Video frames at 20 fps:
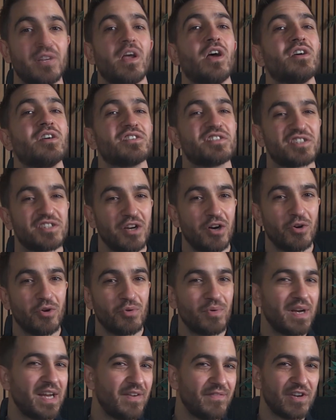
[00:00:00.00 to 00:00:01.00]

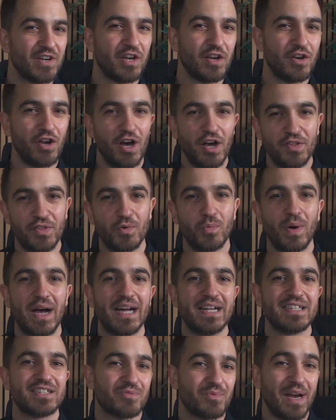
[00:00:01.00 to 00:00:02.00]
So even an
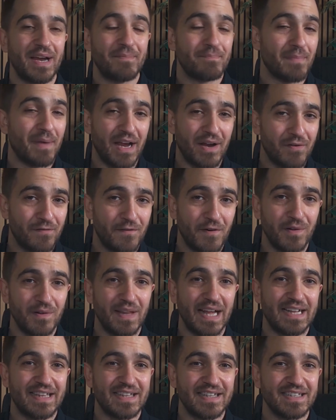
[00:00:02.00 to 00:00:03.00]
otherwise great microphone
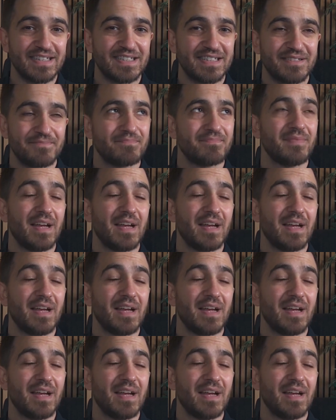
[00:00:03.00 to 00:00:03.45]
like this,